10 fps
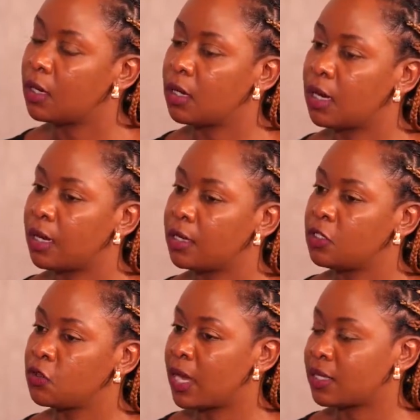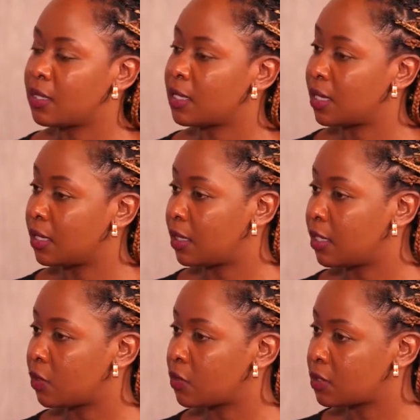into assets that can
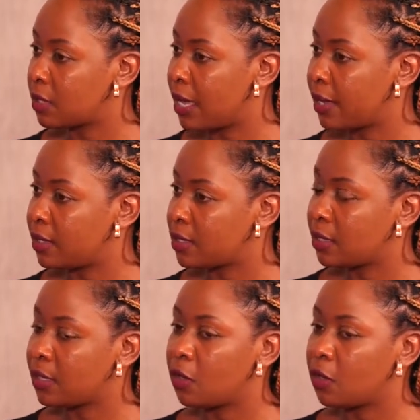get lost easily,